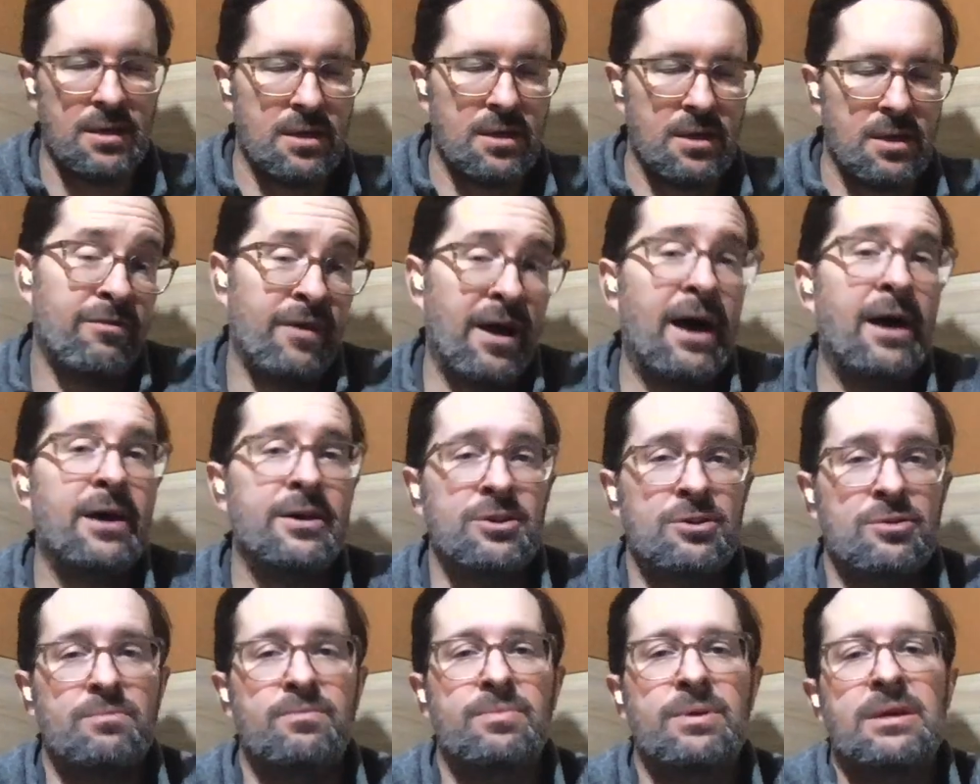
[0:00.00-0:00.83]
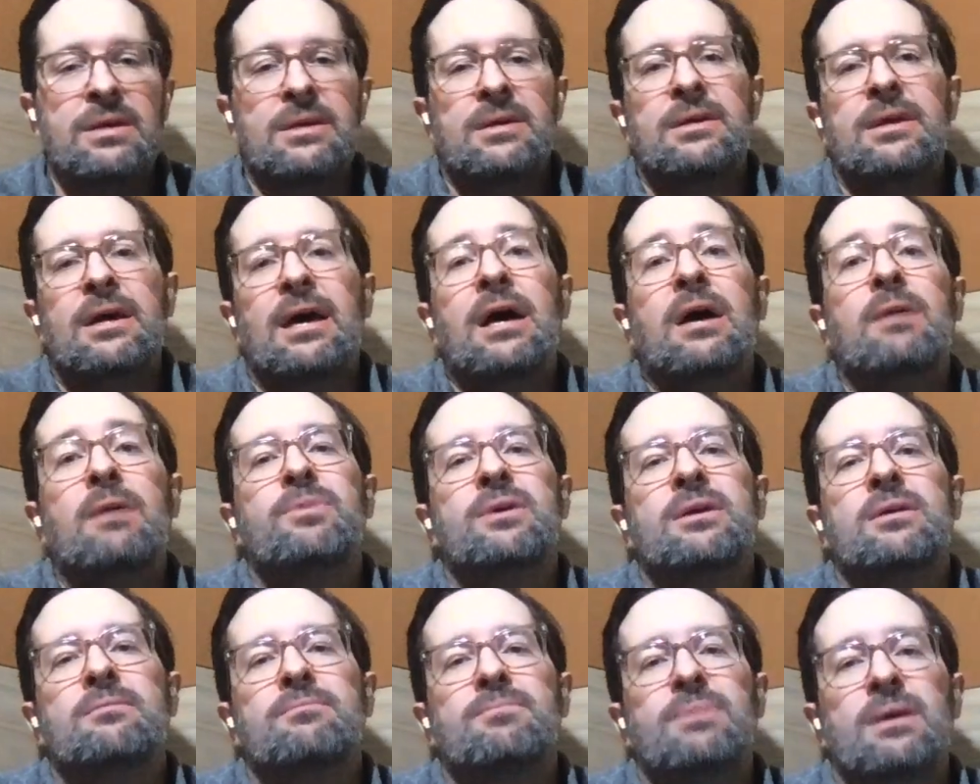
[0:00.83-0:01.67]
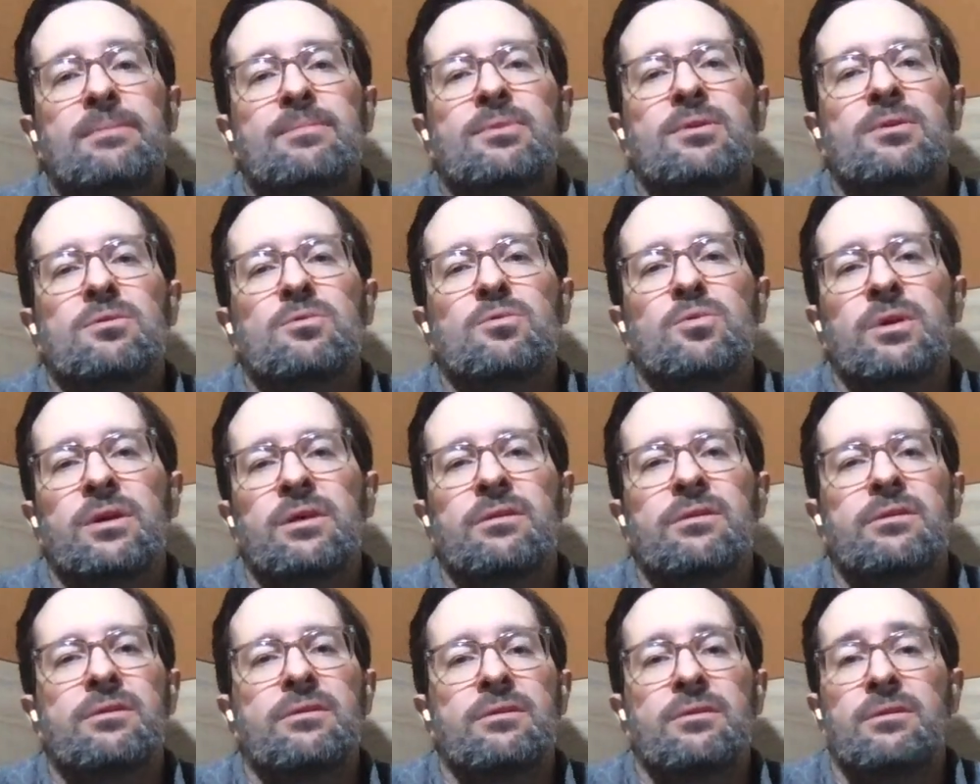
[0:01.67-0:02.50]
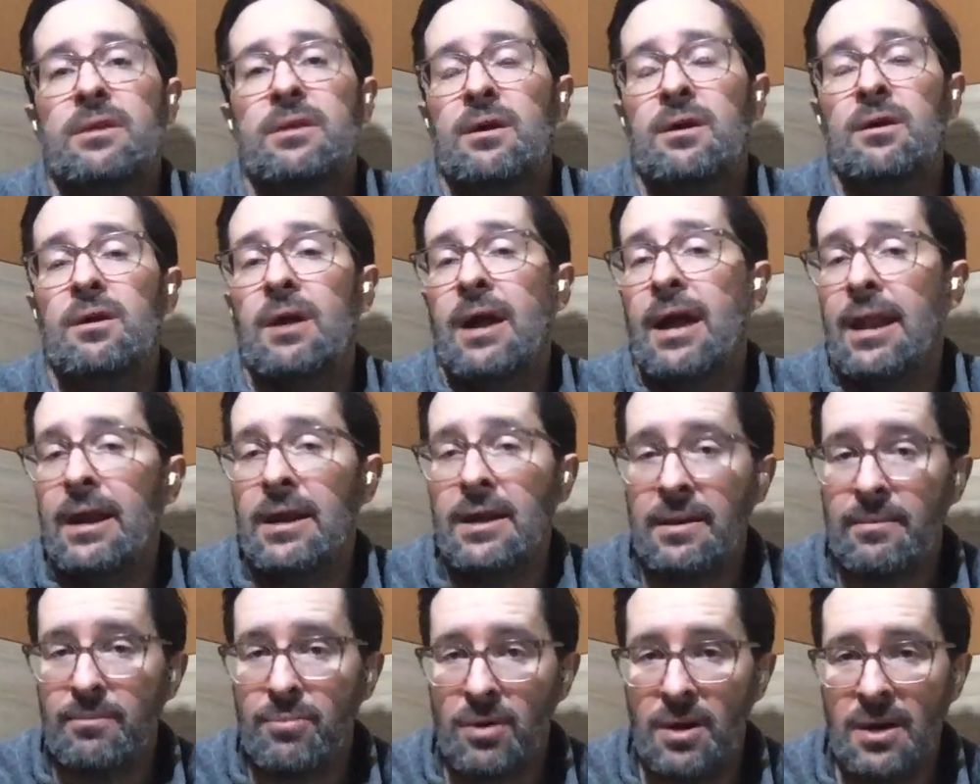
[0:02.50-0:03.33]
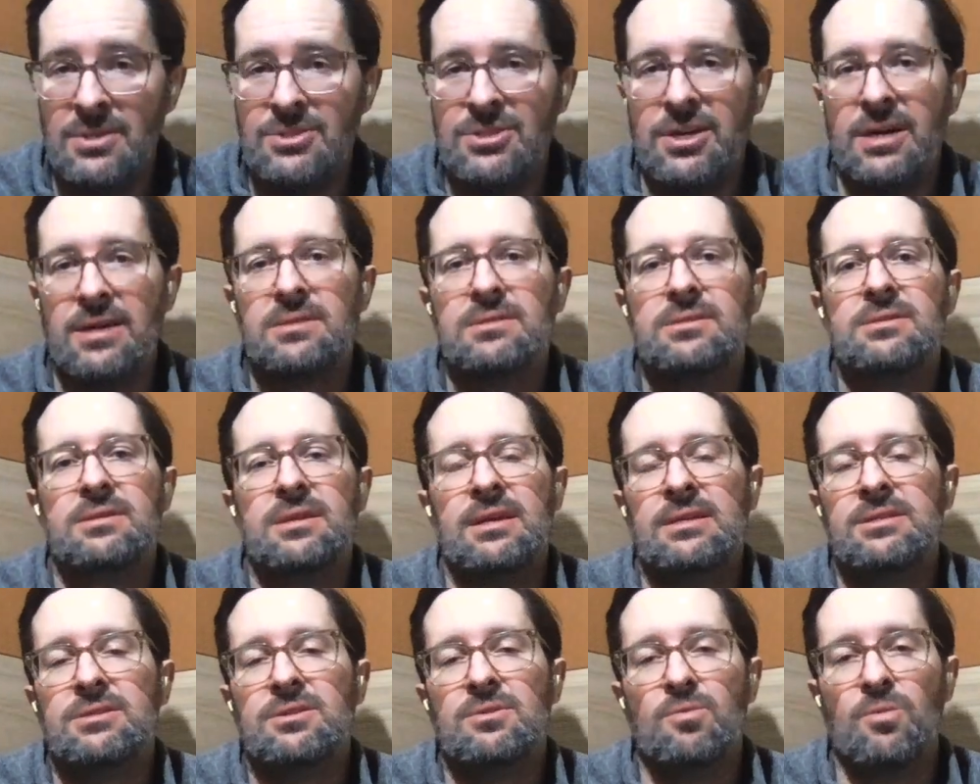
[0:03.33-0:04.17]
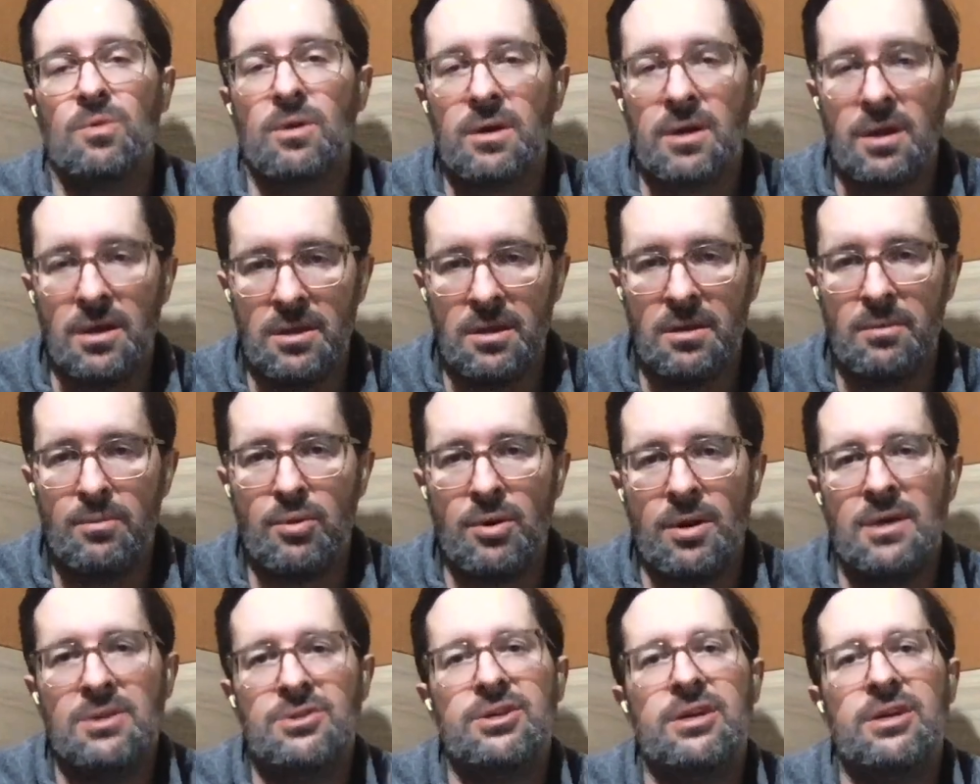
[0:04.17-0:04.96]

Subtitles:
our value being helping people with their editing projects and to work on their